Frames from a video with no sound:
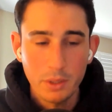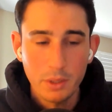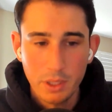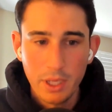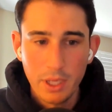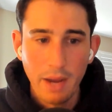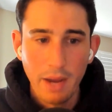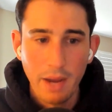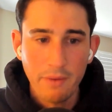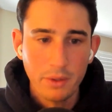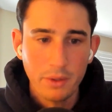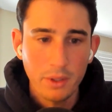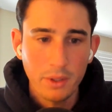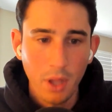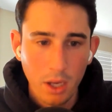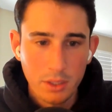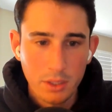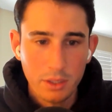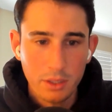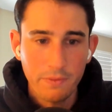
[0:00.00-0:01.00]
nearly everyone
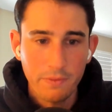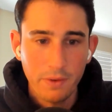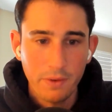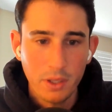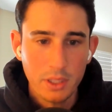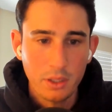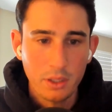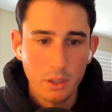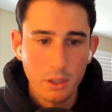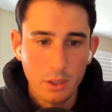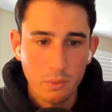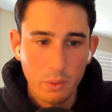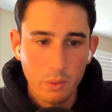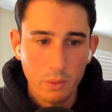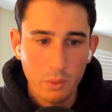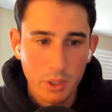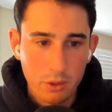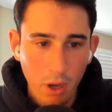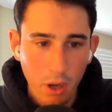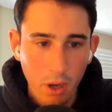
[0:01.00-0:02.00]
lost their funds and couldn't
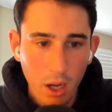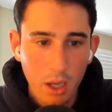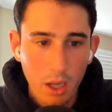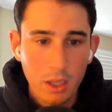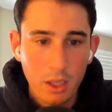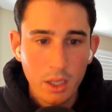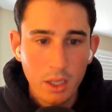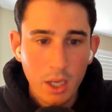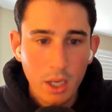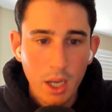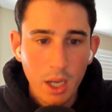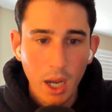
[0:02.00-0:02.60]
withdraw.